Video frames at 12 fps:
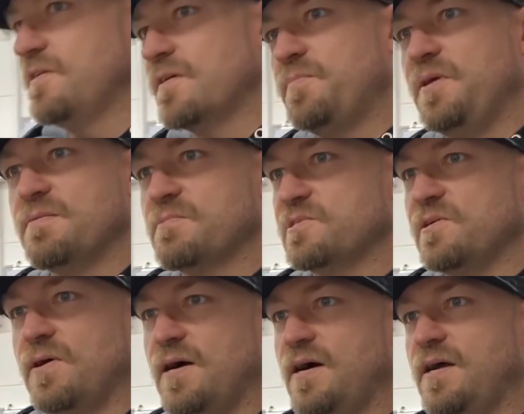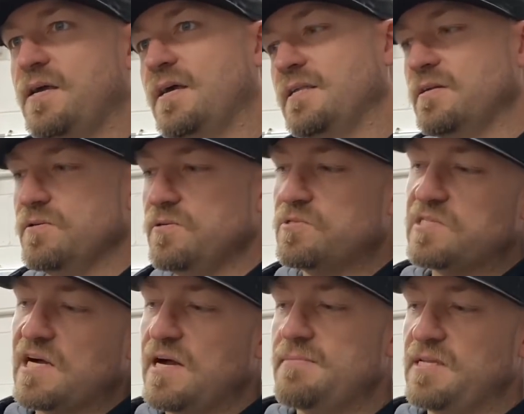RPM or so high and it'll use
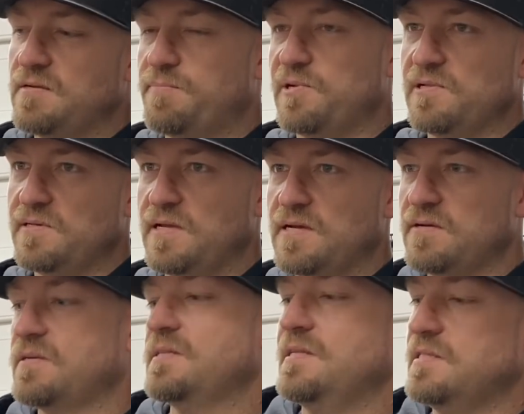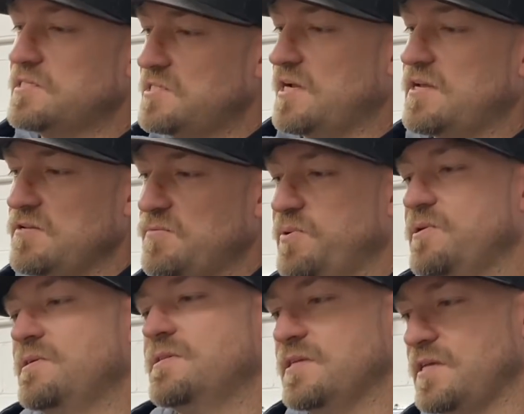timing to pull it down. Then the second you put
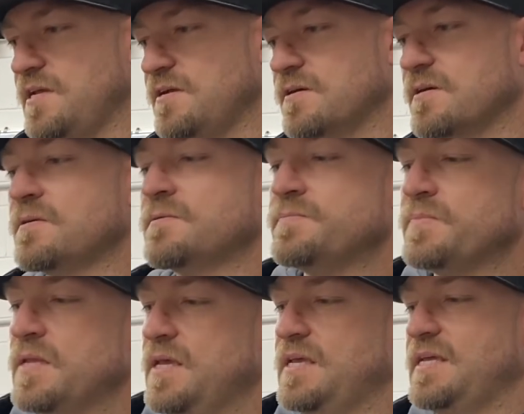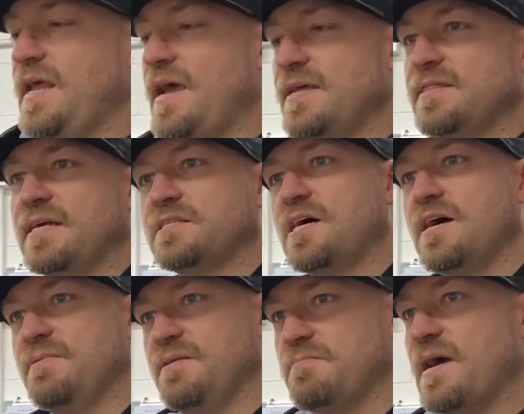it in the gear, it can add that
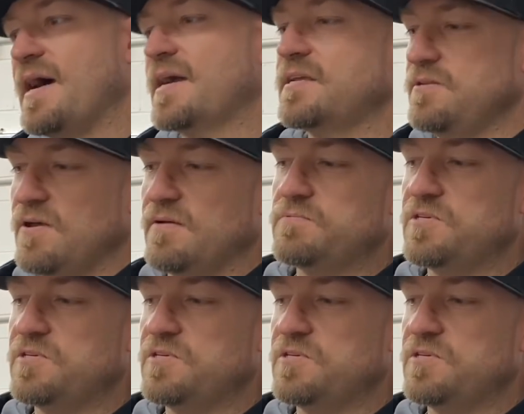timing back and you have